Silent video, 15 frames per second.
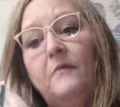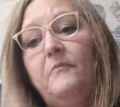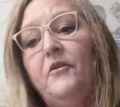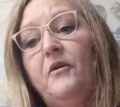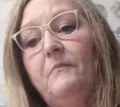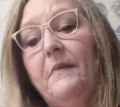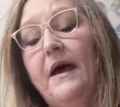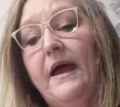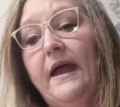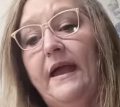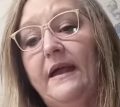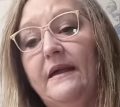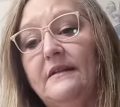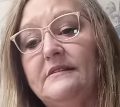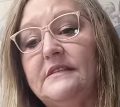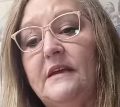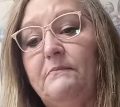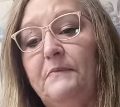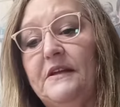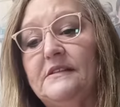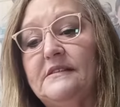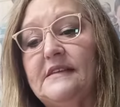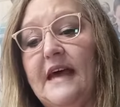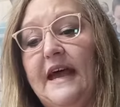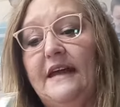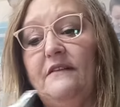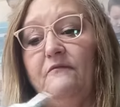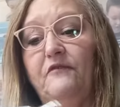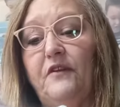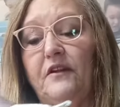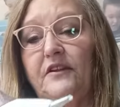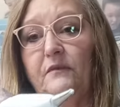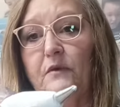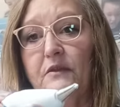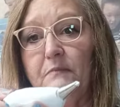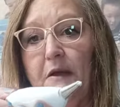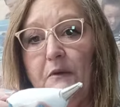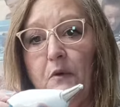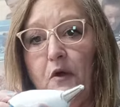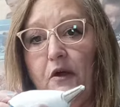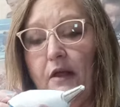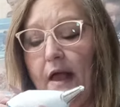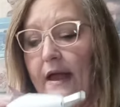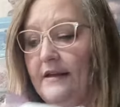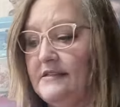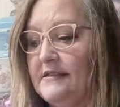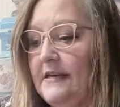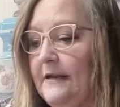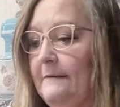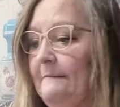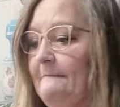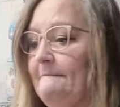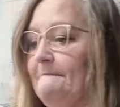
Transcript: put my tip inside, and filled it with my royal icing.